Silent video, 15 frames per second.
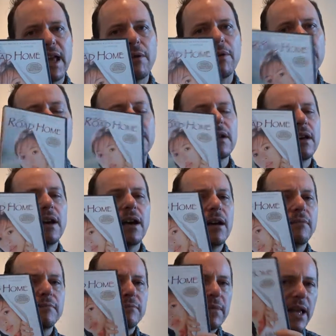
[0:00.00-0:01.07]
that one.
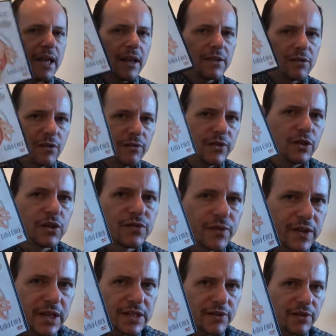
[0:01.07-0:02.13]
The reviews
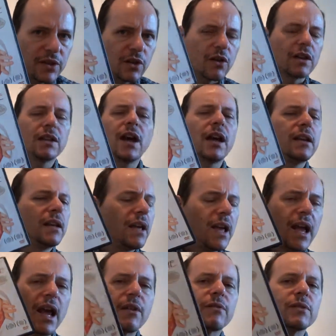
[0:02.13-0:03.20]
for this, if you look online,
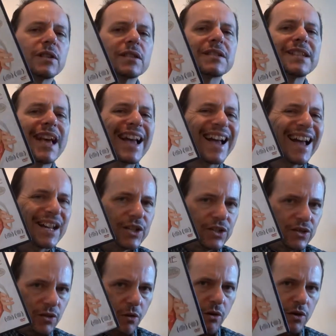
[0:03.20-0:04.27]
everyone just
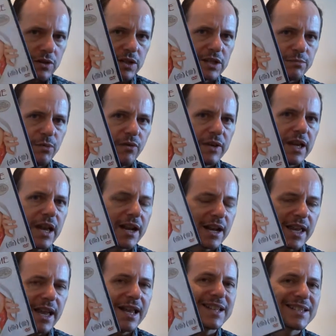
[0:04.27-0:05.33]
adores this movie, and
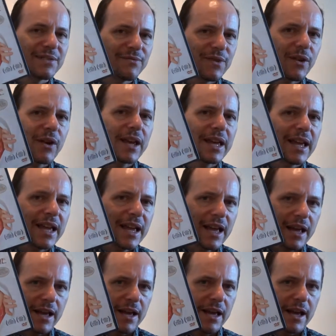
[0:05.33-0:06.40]
again, it's a very
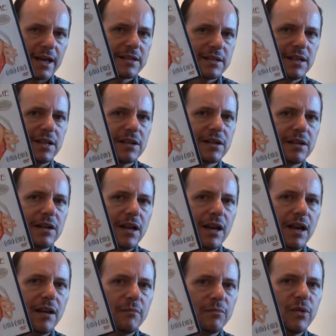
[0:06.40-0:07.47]
excellent
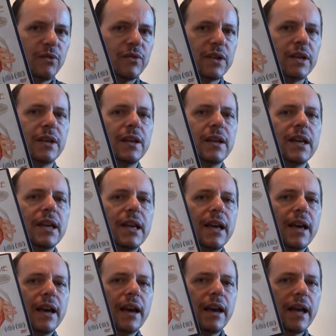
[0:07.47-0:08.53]
movie.
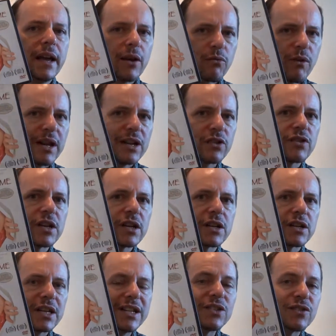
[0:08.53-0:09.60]
Great
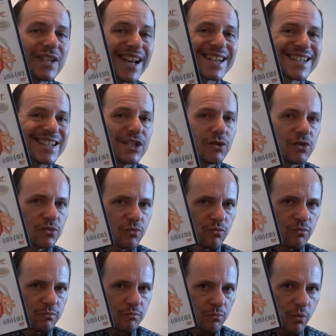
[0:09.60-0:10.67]
introduction to his
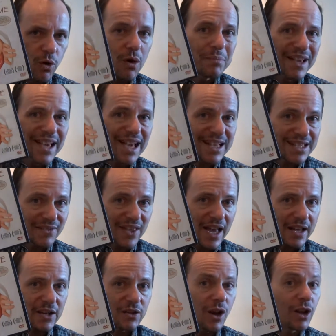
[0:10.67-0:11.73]
work because of
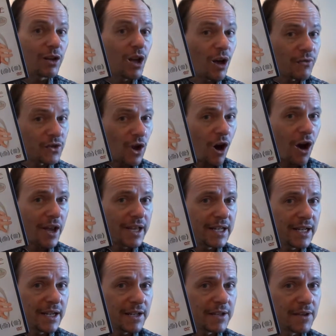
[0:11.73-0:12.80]
that. Not a lot of talking
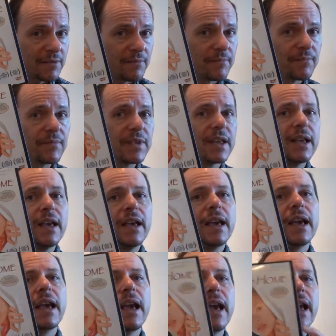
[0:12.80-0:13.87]
in it.
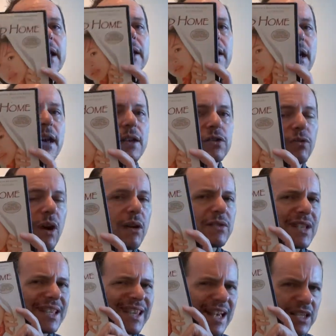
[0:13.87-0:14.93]
And so I would
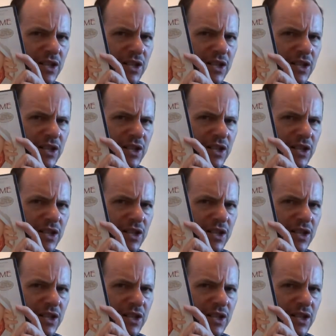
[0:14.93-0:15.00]
say that's